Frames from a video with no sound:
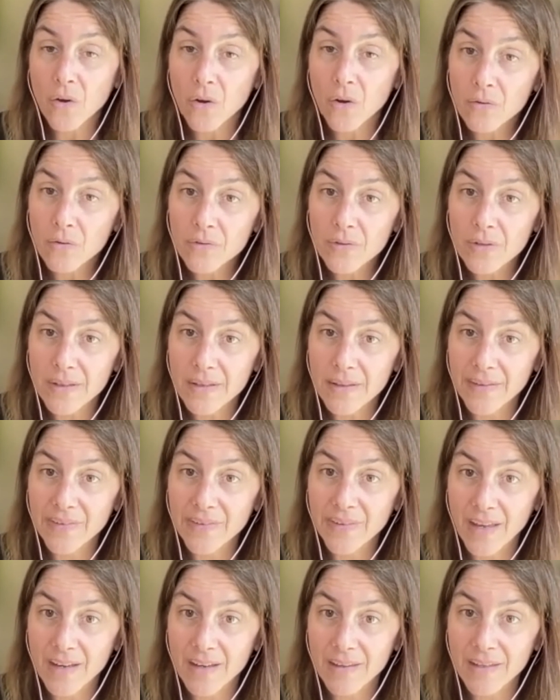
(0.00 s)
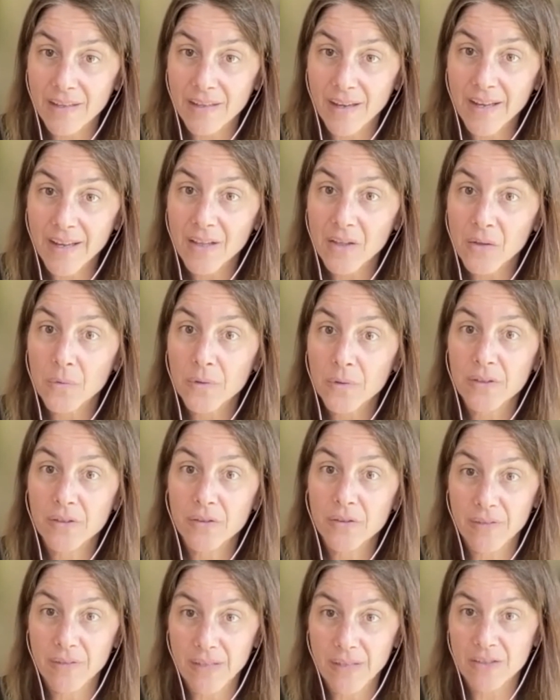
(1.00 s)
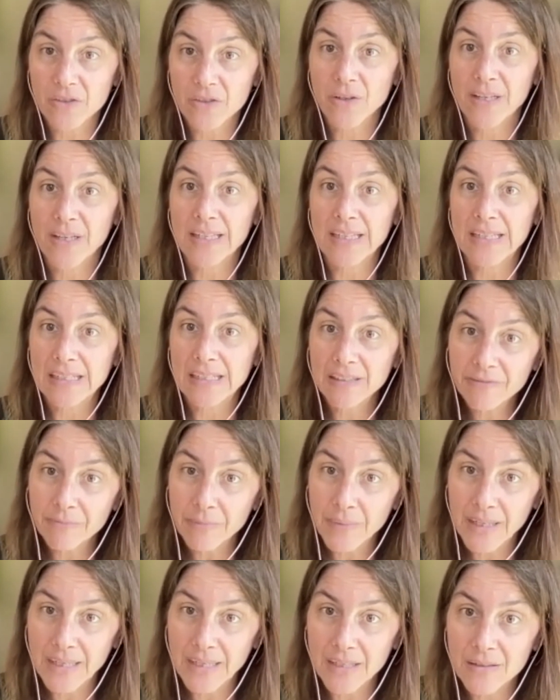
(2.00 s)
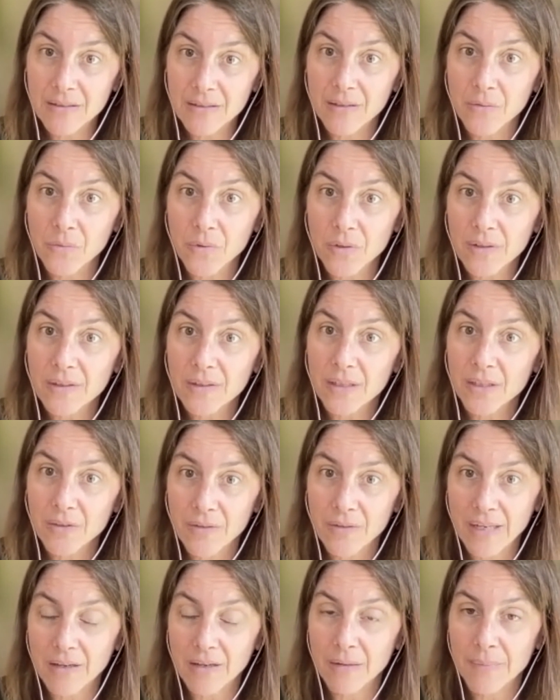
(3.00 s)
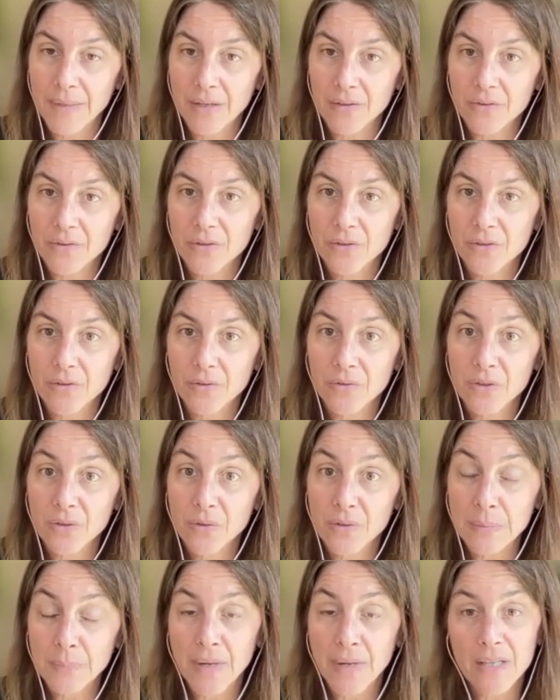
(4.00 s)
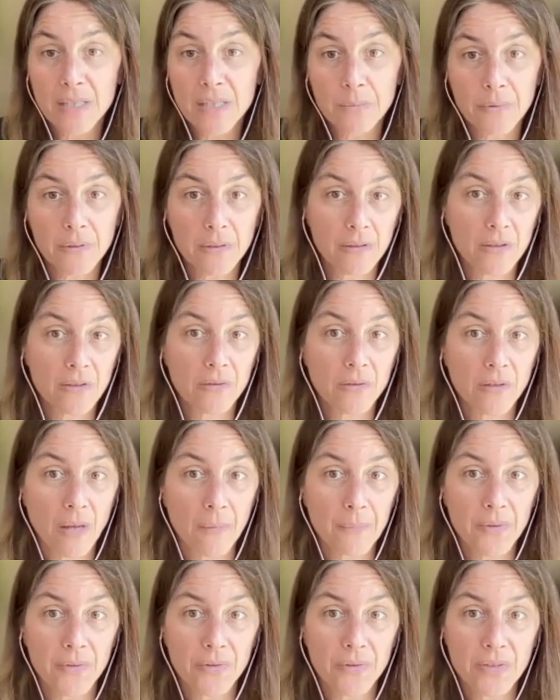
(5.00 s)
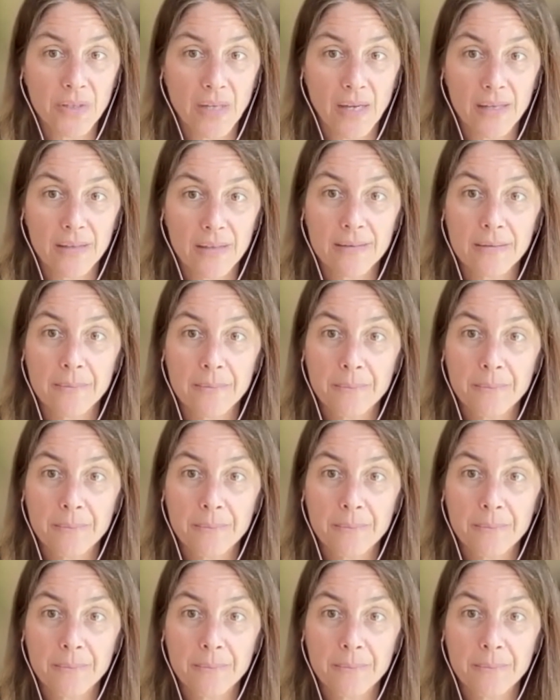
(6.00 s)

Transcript: over to this side of the aisle, where you're then trying to give money to the work that you care about too. So it's possible to do it on both sides.